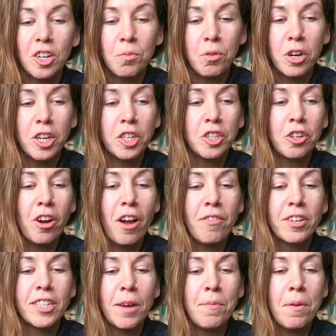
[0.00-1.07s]
I'm pretty sure
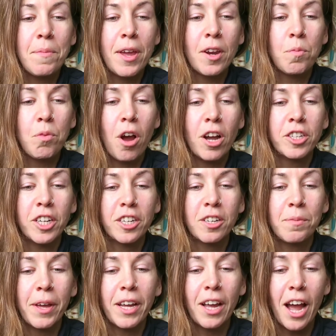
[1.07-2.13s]
every time I made a project,
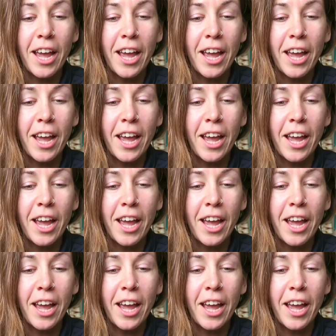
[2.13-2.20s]
I'm like,